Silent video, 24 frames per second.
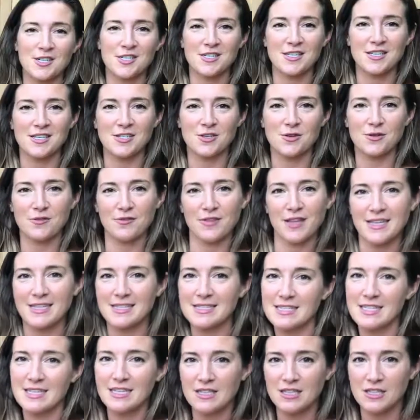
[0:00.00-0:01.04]
They sort of like
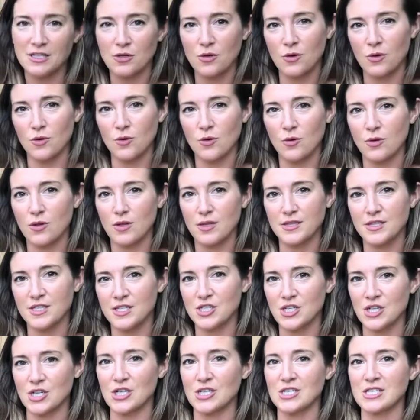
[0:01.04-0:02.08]
dig a little hole in the
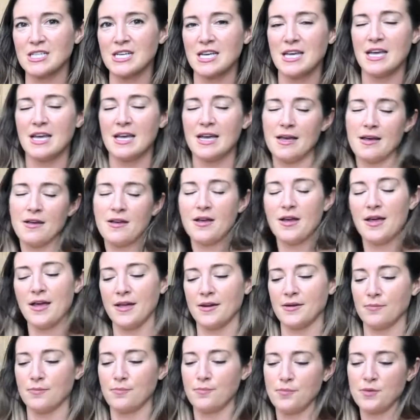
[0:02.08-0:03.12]
dirt
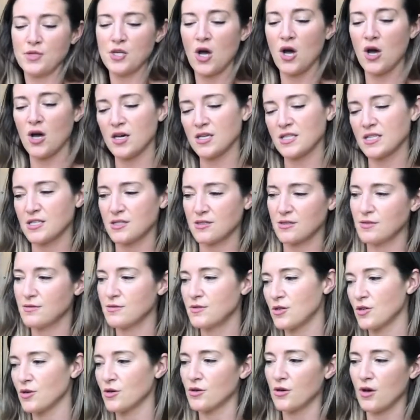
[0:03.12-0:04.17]
and toss
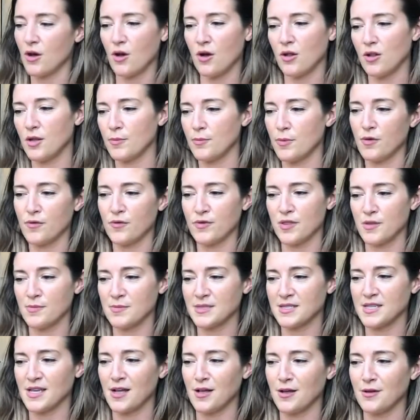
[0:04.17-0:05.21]
dirt all up over
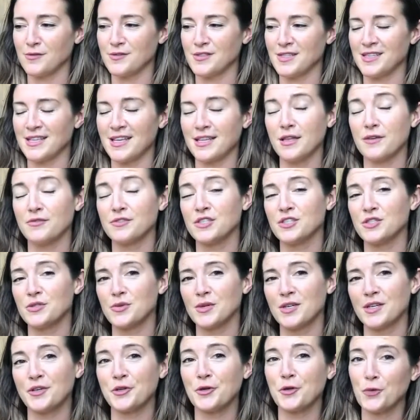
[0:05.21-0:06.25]
themselves, and they love to do
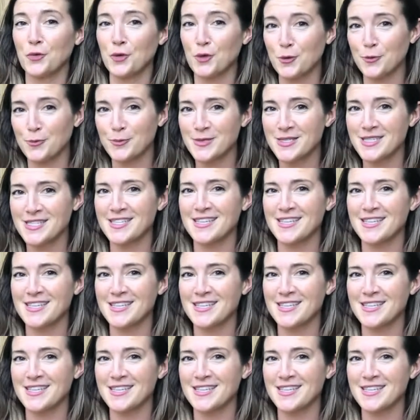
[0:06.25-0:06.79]
it in groups.